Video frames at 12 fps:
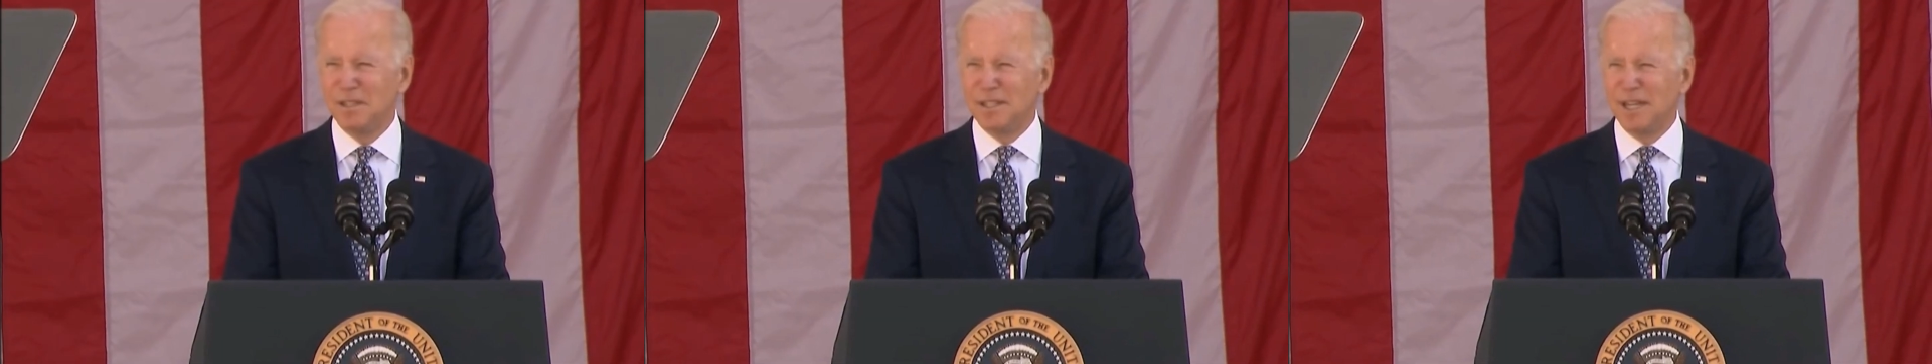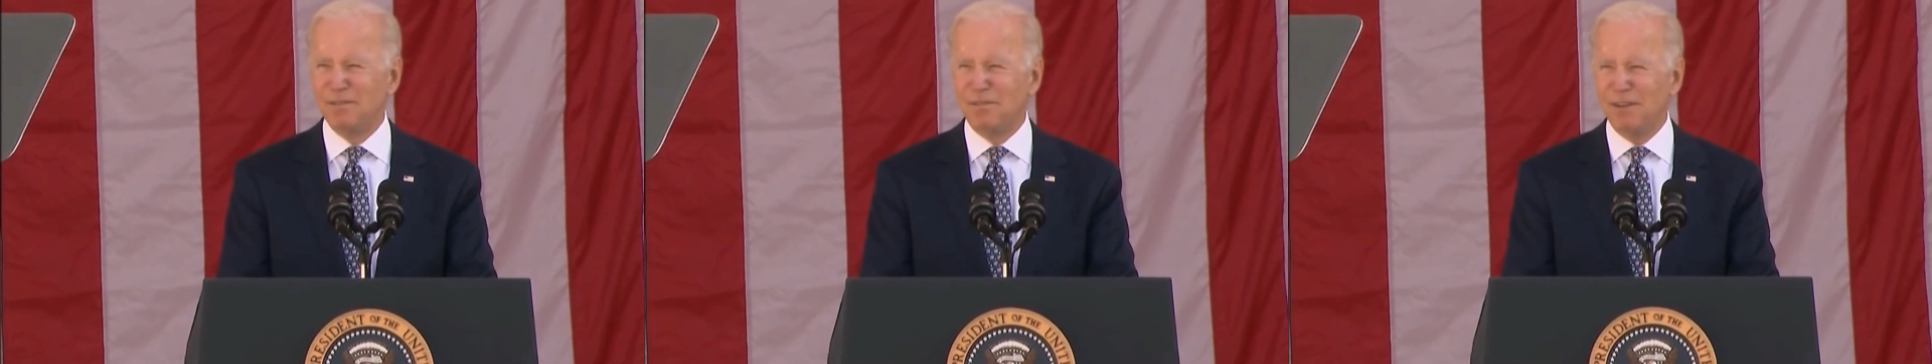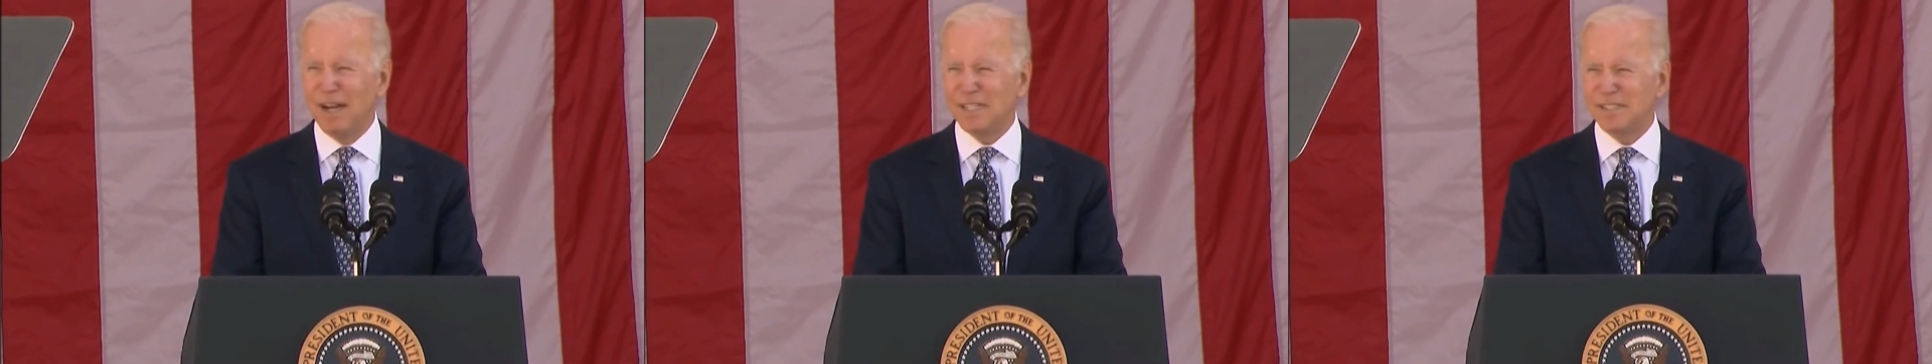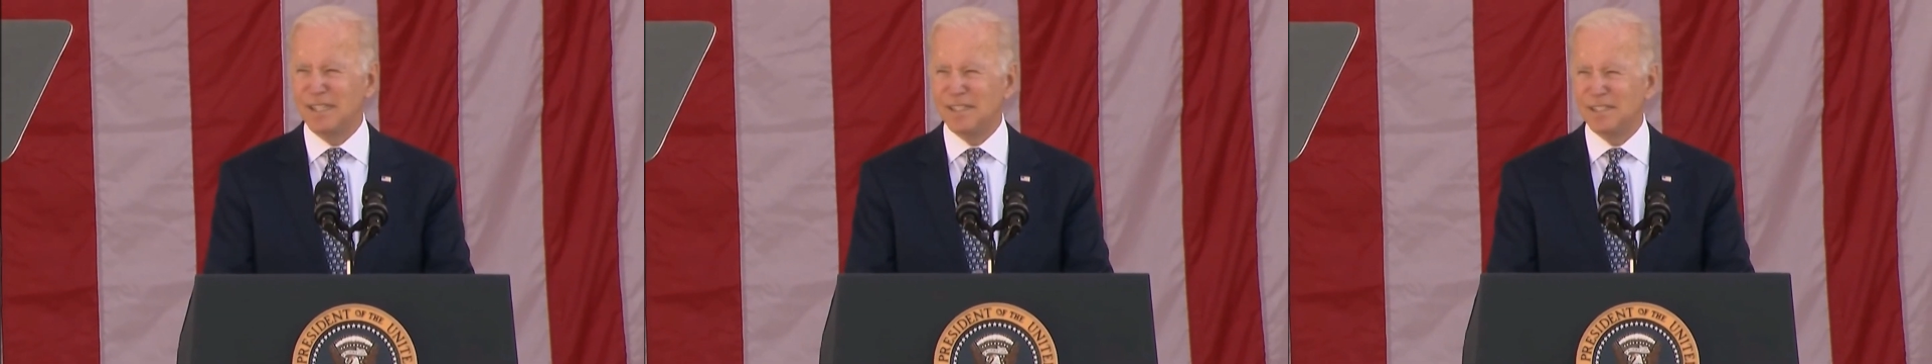To get
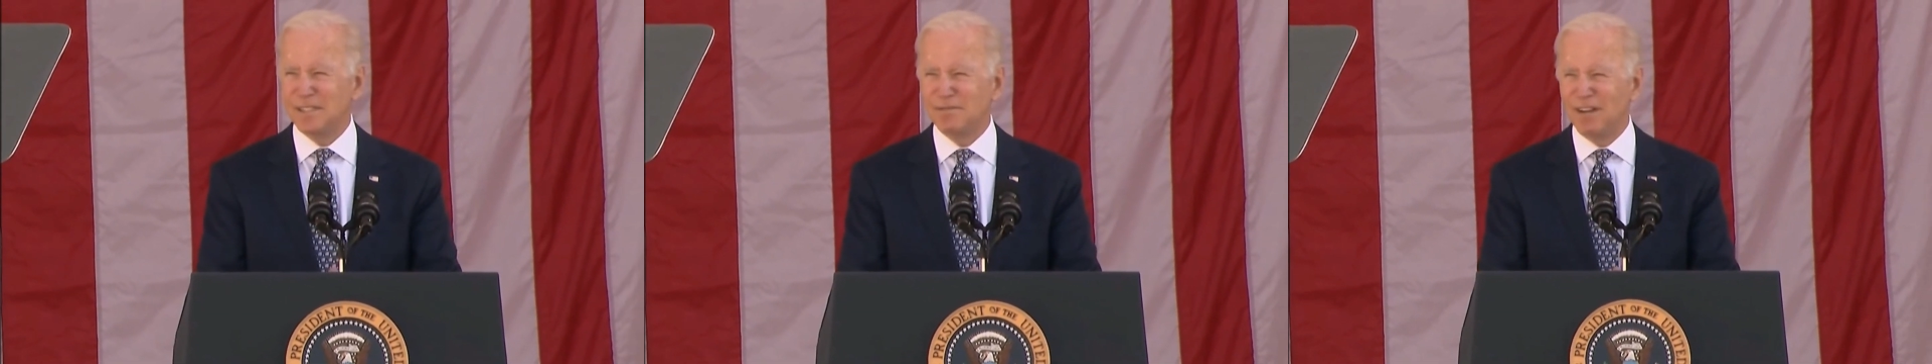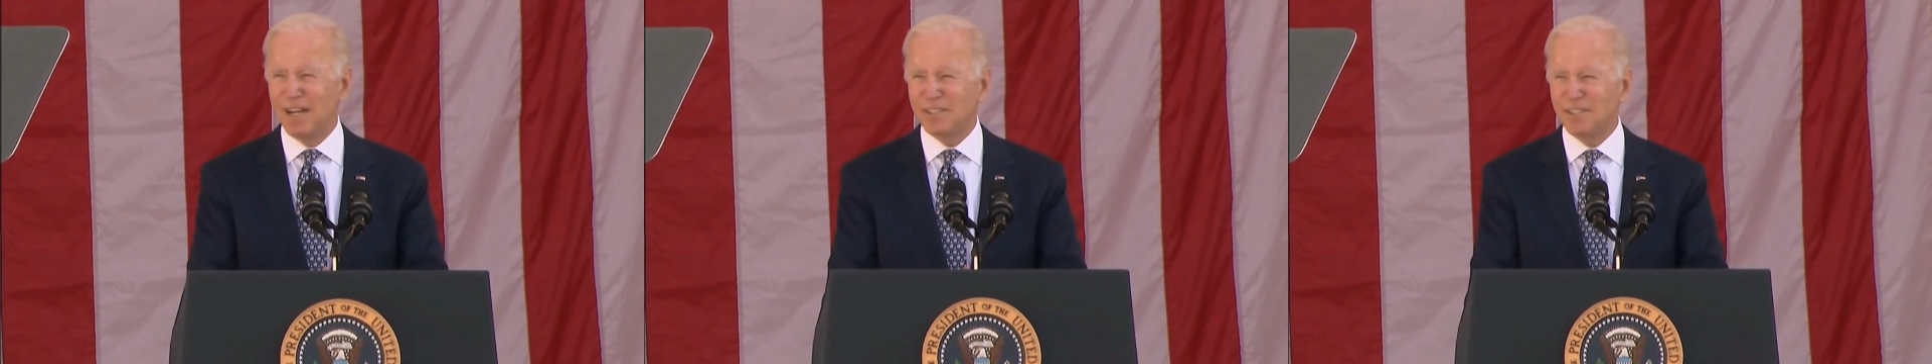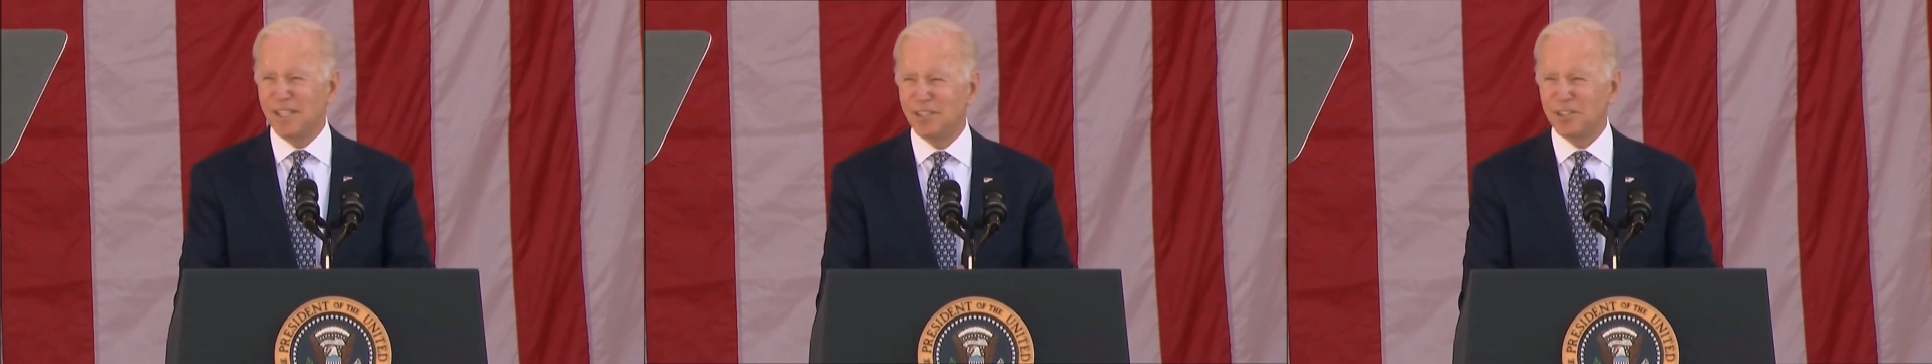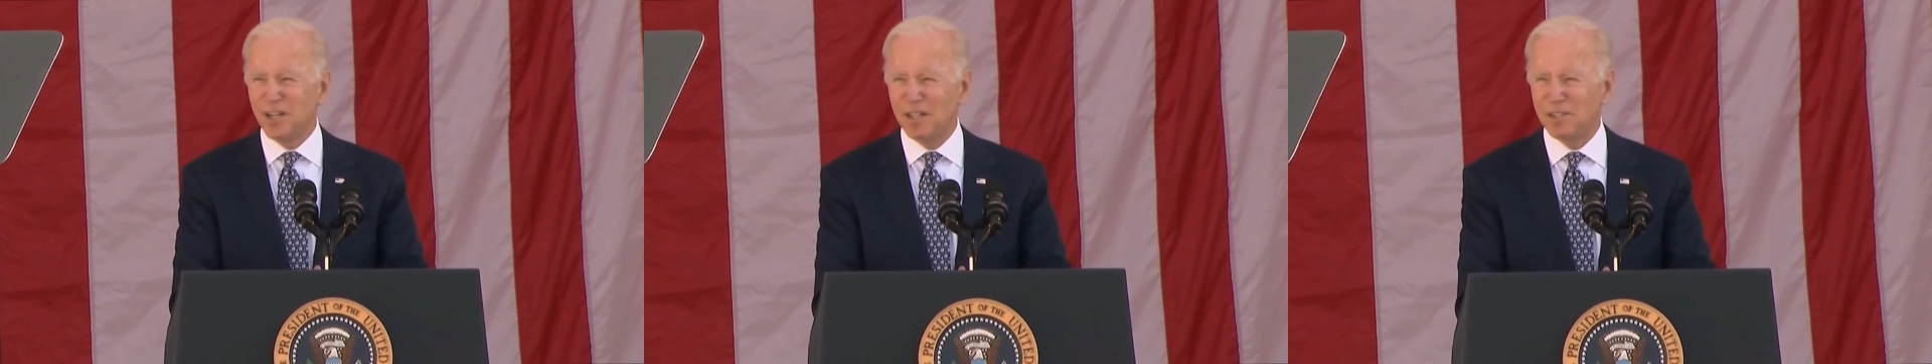vaccination, vaccine
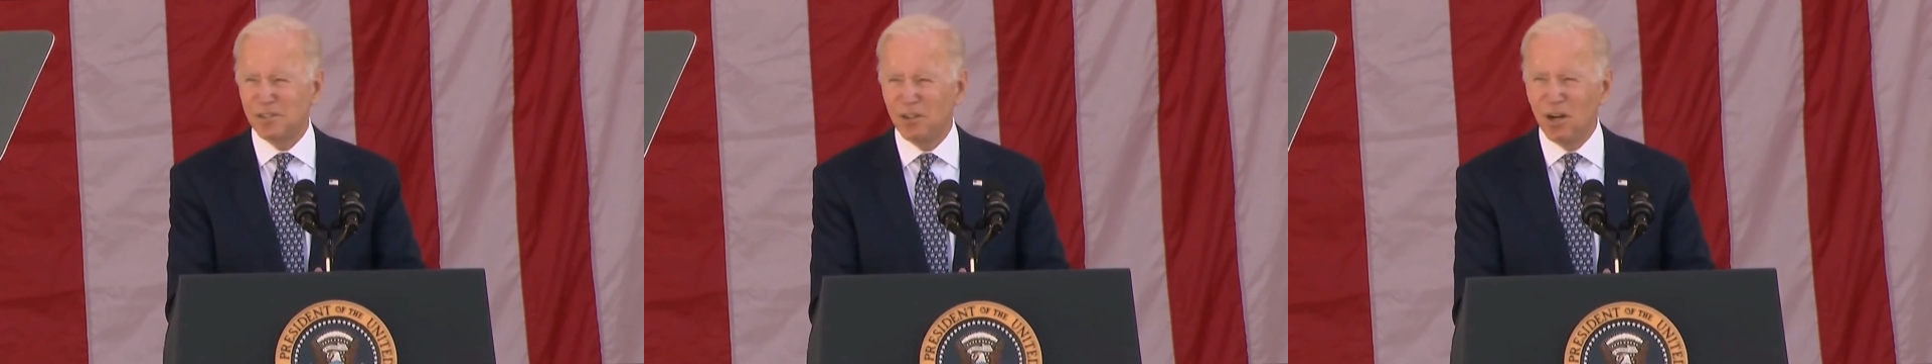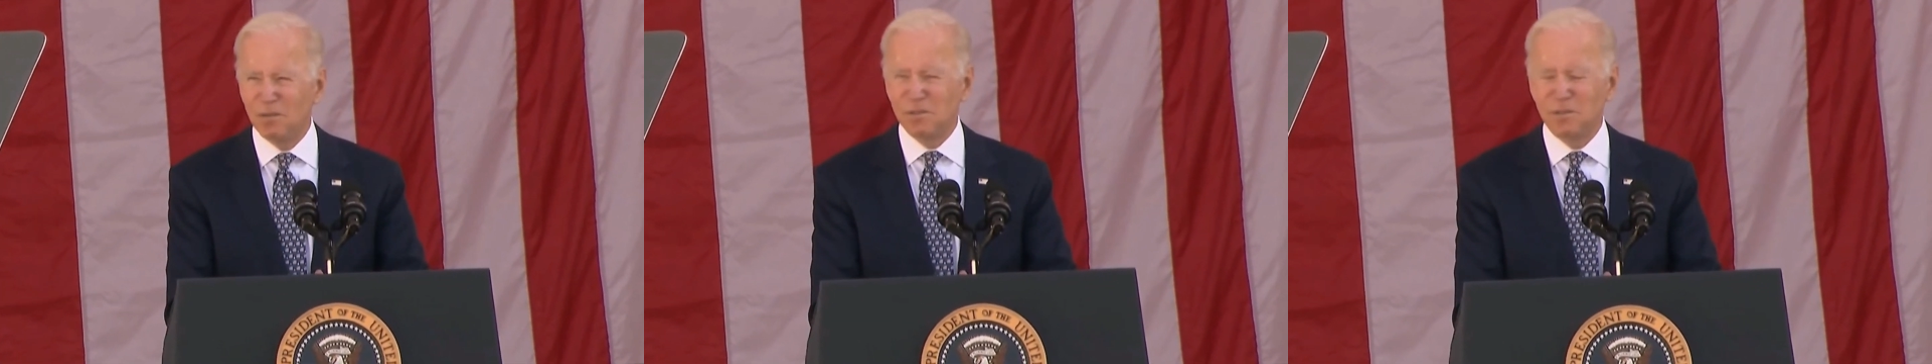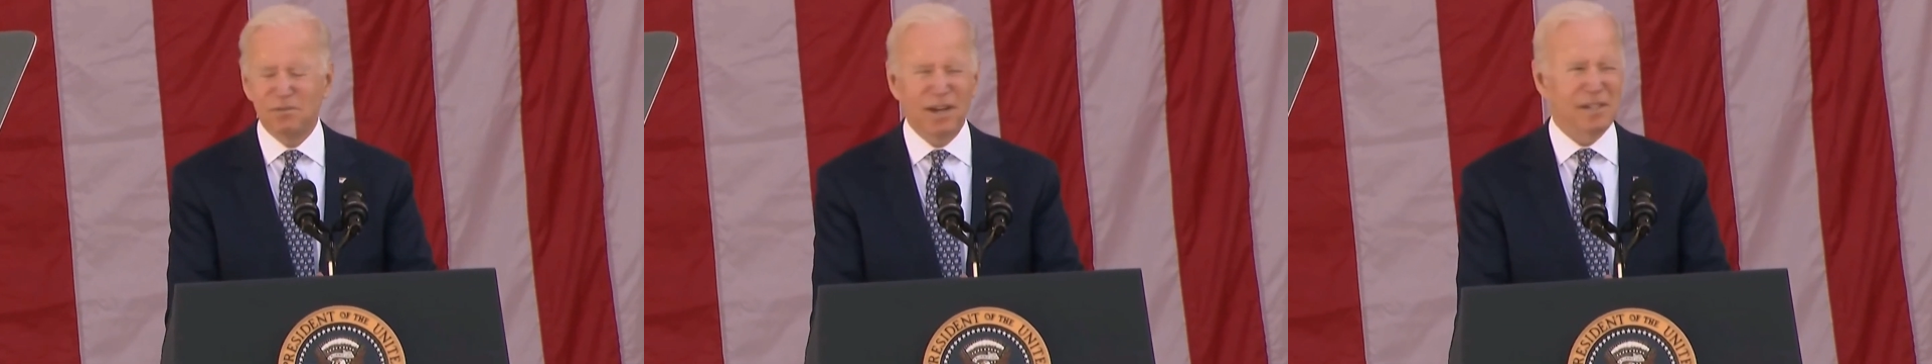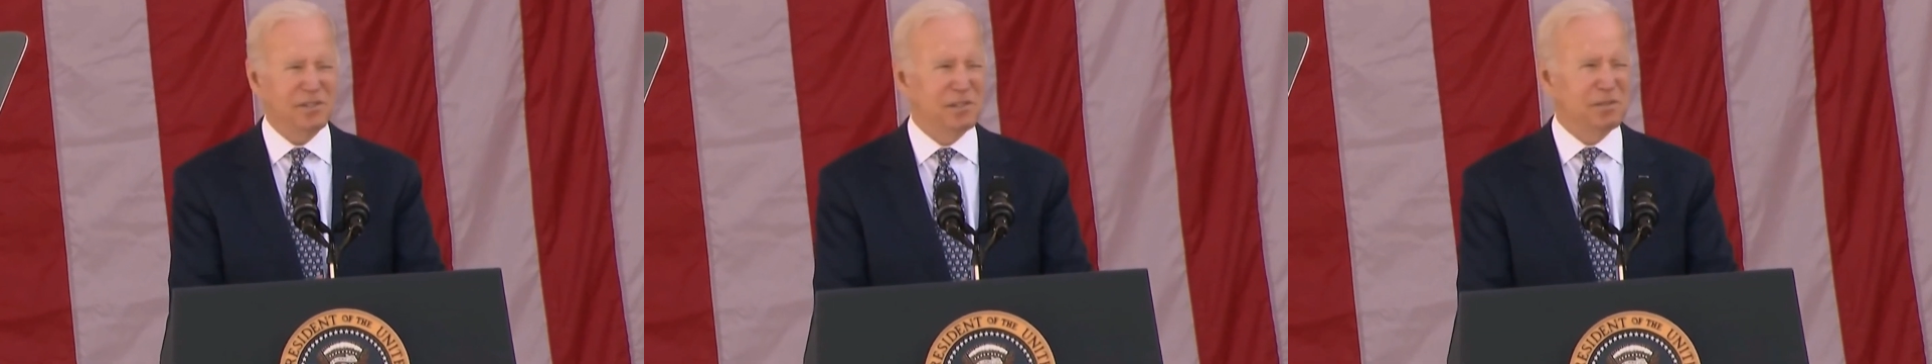shots and arms as
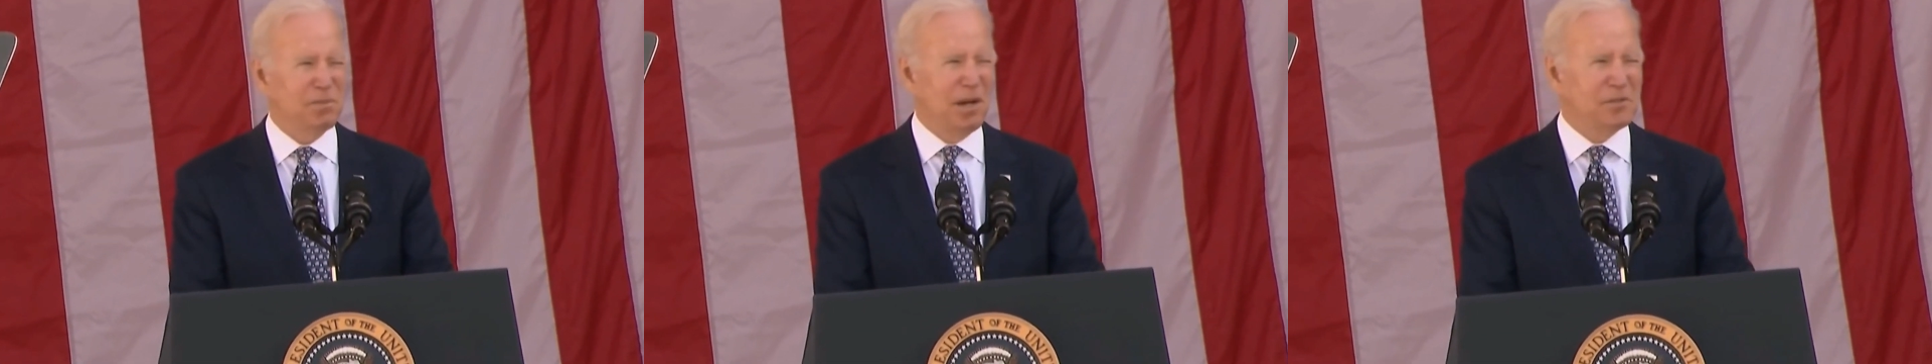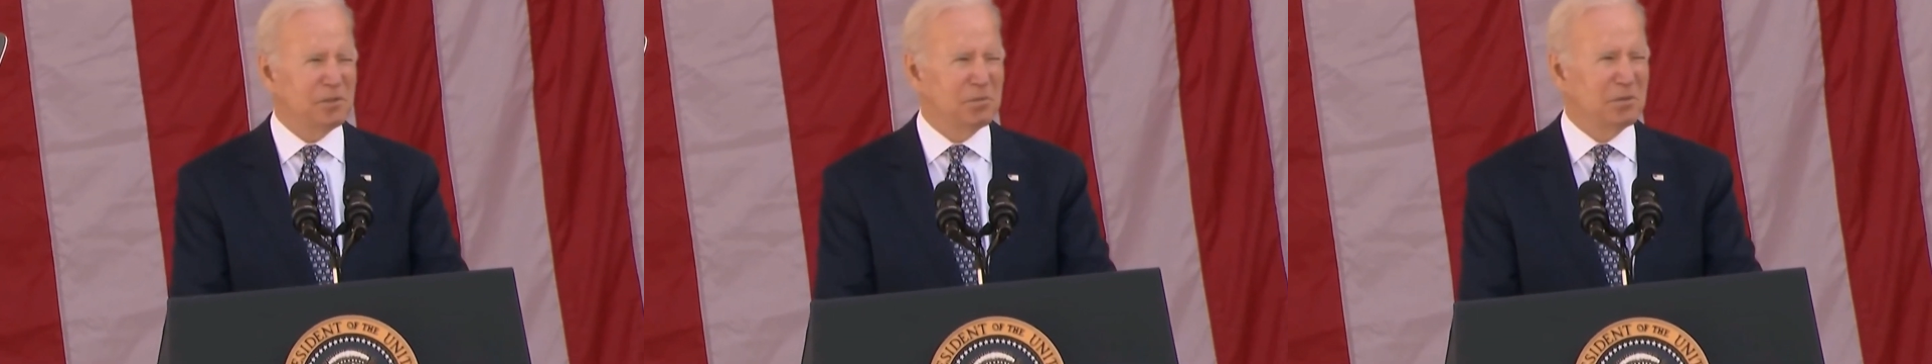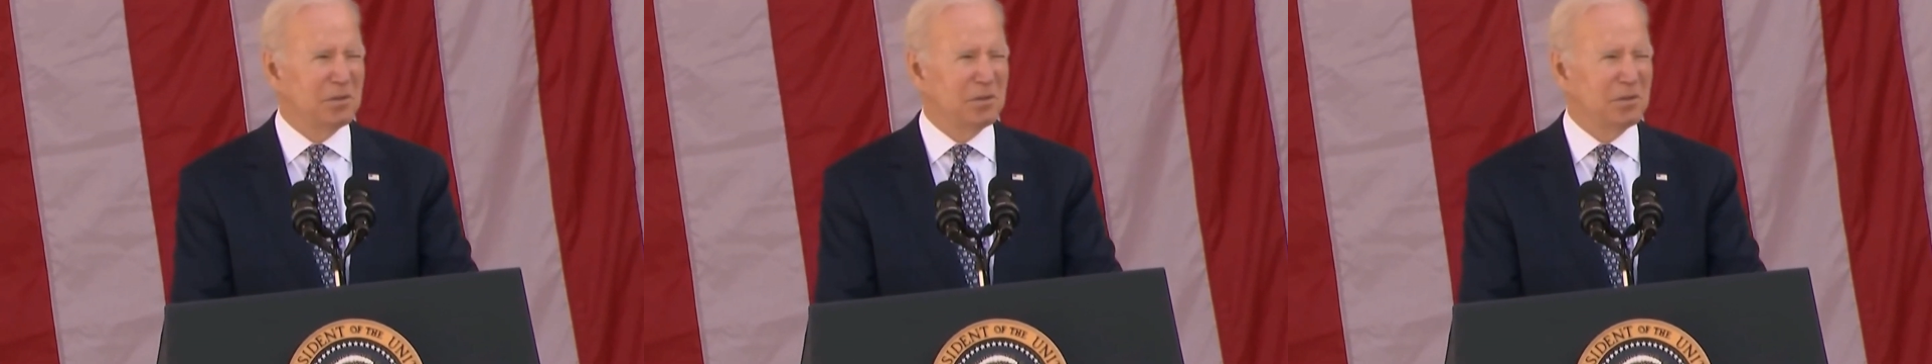fast as possible.